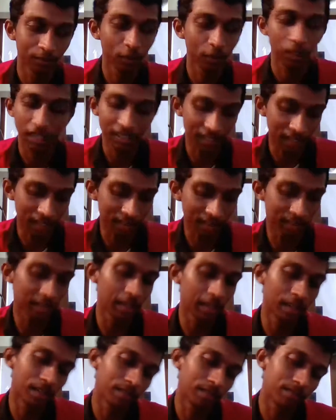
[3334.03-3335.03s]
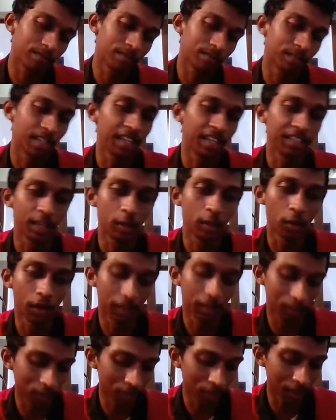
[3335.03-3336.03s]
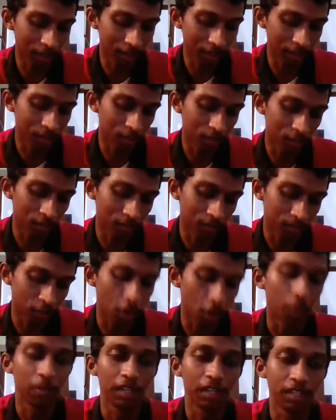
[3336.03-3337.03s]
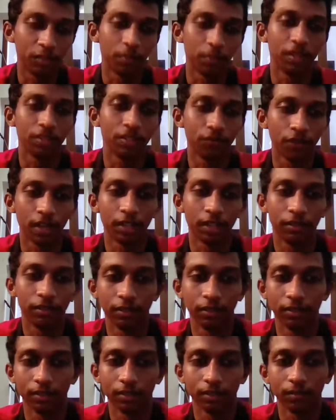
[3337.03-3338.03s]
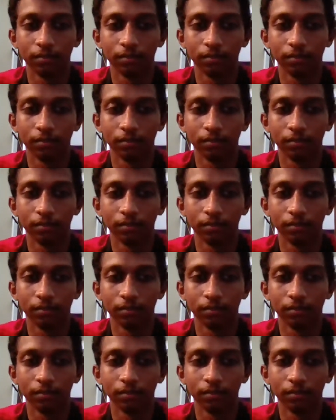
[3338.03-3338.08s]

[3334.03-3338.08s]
yeah, let's consider things are going to, like, you know, normalize much faster.